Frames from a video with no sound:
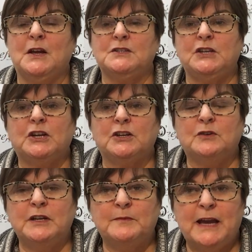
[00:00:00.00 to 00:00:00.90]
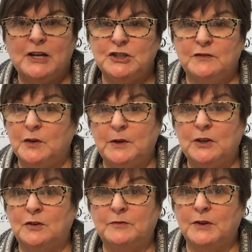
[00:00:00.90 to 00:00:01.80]
So you can only imagine if you went
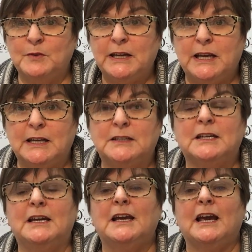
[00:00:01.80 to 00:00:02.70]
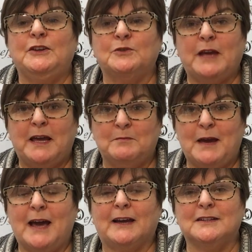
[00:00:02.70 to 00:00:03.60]
home for the weekend and you came
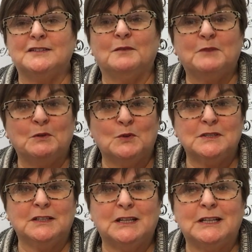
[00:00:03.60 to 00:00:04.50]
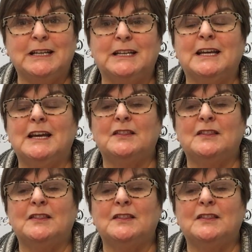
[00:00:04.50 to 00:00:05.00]
back and something wasn't clean,